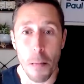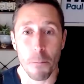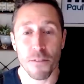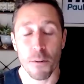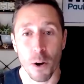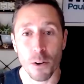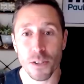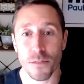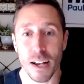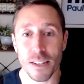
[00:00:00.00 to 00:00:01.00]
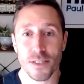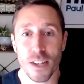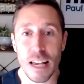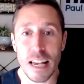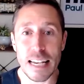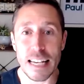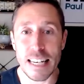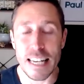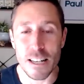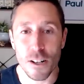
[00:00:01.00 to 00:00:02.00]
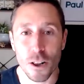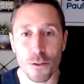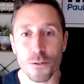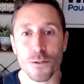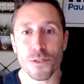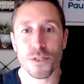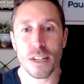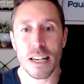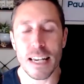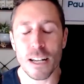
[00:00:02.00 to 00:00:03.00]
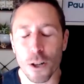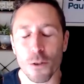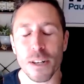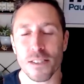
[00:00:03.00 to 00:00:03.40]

But for most of us, it including